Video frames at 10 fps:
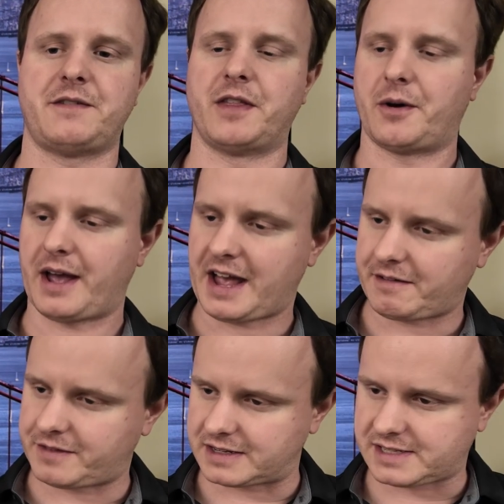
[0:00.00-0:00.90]
even though I
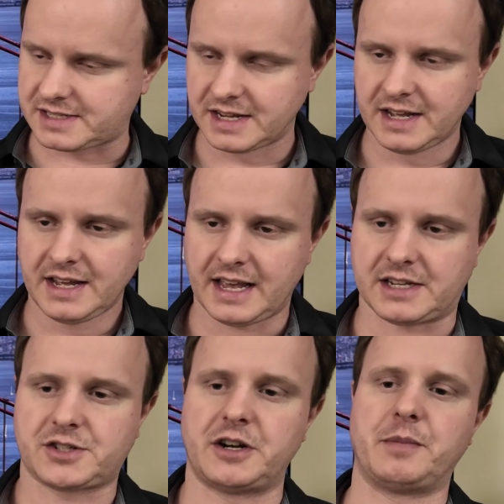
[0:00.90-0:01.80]
have this
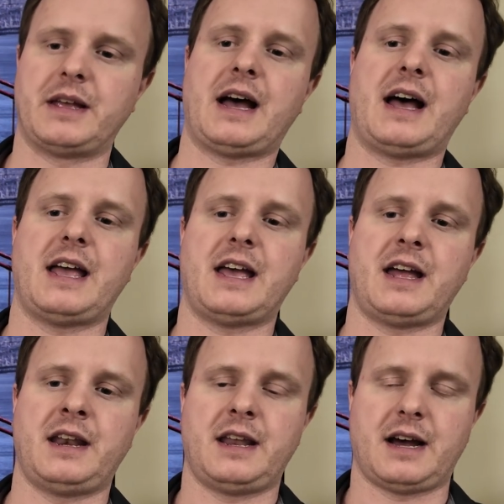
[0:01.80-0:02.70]
extremely high-end